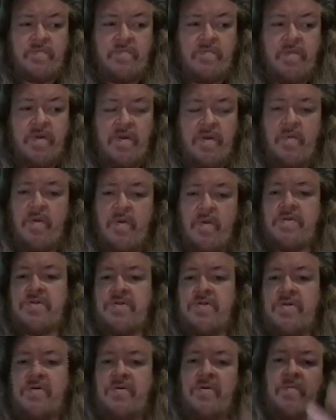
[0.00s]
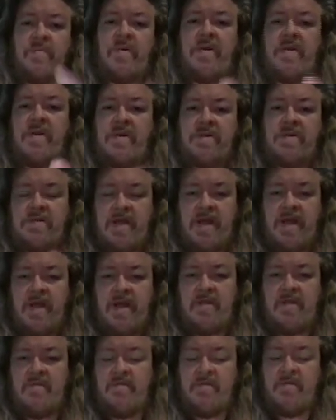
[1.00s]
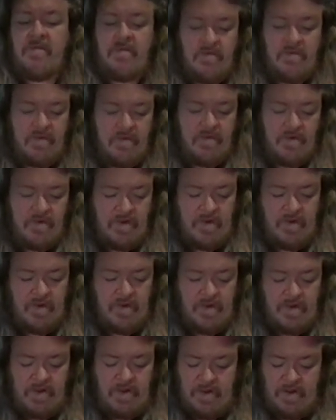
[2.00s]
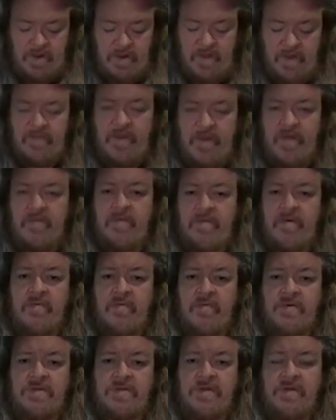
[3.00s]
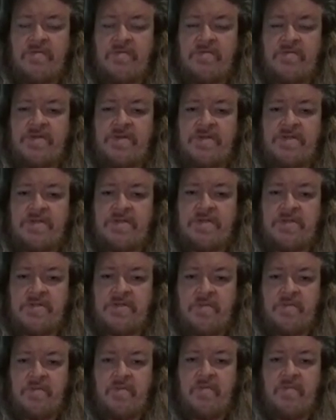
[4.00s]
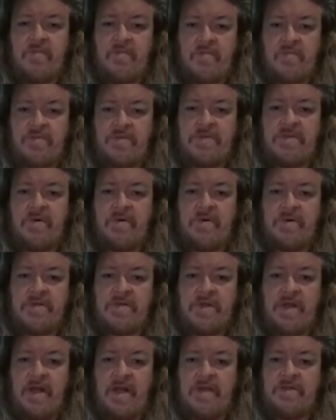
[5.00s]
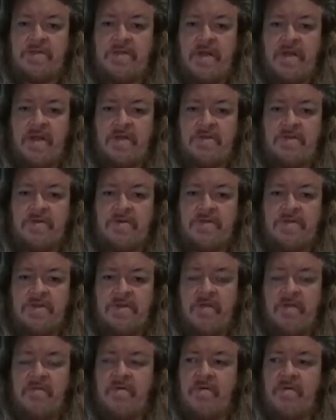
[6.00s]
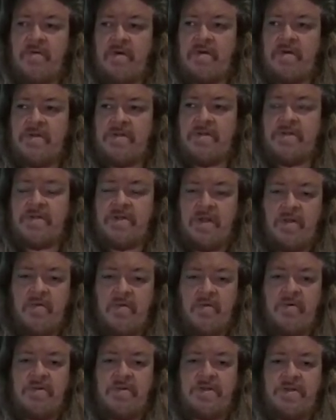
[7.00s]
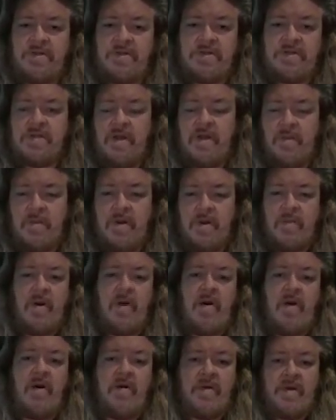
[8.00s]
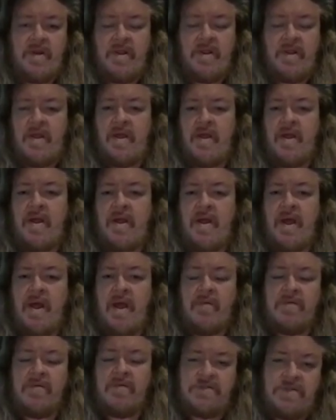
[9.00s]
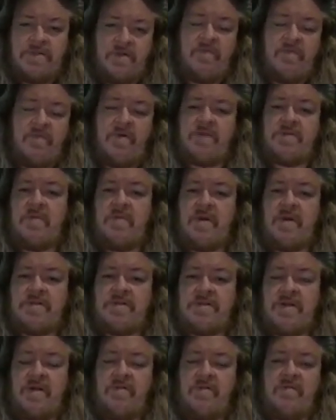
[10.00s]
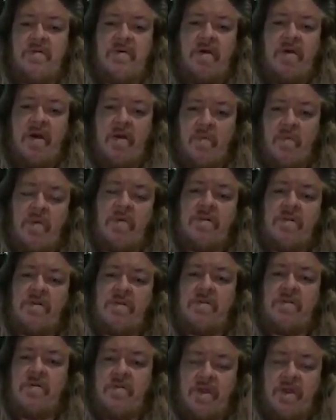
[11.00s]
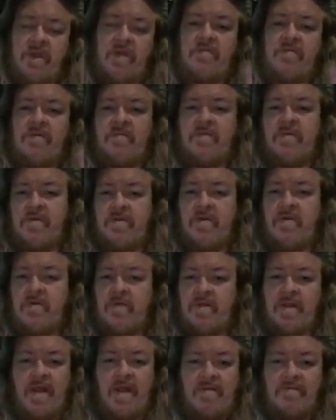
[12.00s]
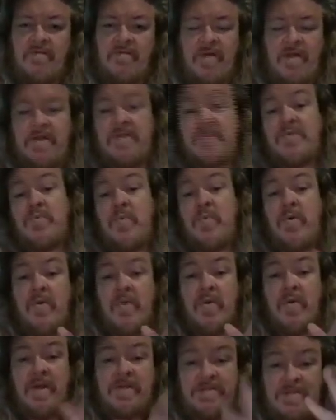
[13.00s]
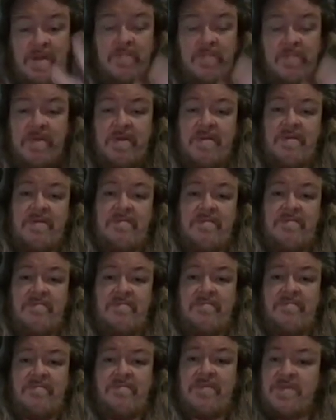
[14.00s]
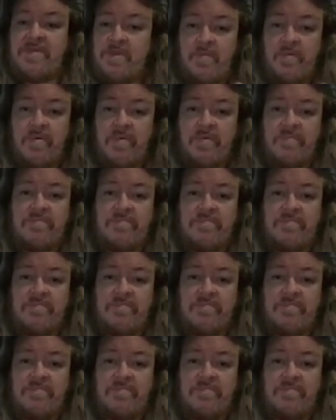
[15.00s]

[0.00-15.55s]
But He wants you to be in His hand. If you have never received Jesus seriously as, as your Savior, you could just say, Lord Jesus, come into my heart. I receive you as my Savior. I want your gift of eternal life. I just want to accept it. Simple.